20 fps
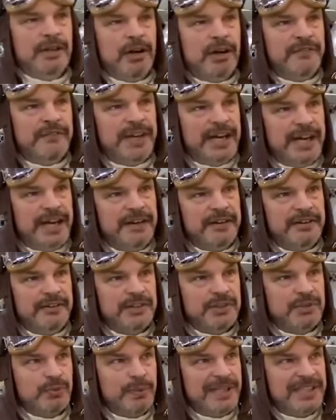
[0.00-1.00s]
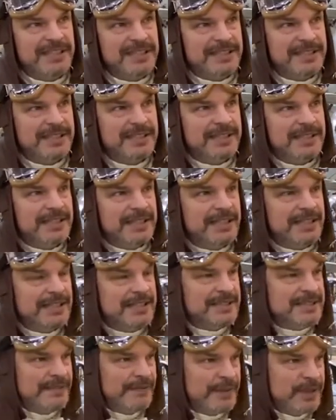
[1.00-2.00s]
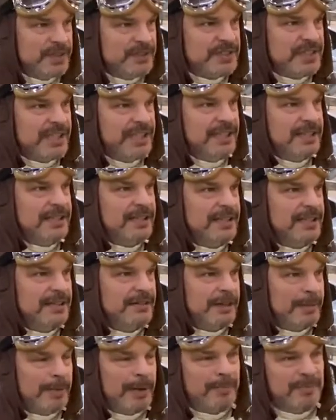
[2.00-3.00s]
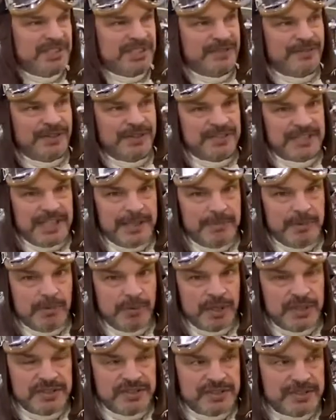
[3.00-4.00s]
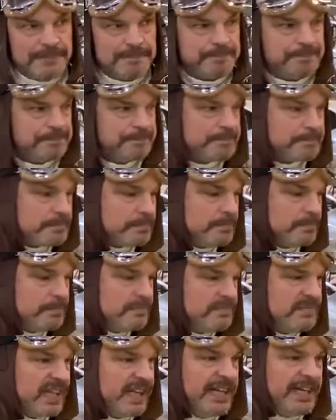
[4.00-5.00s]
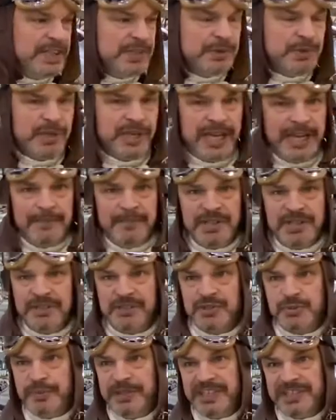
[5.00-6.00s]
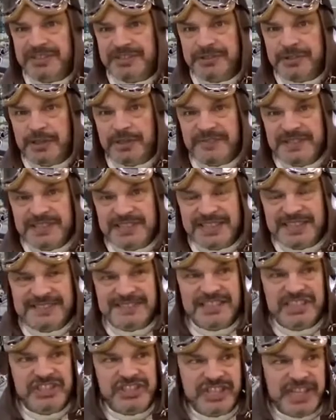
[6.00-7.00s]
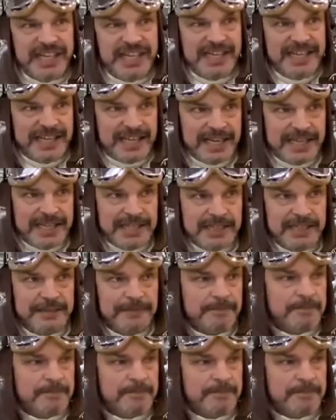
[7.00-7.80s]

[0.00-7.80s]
of the 120 Seversky, Republic Seversky EP1s these came into Swedish service as the J9.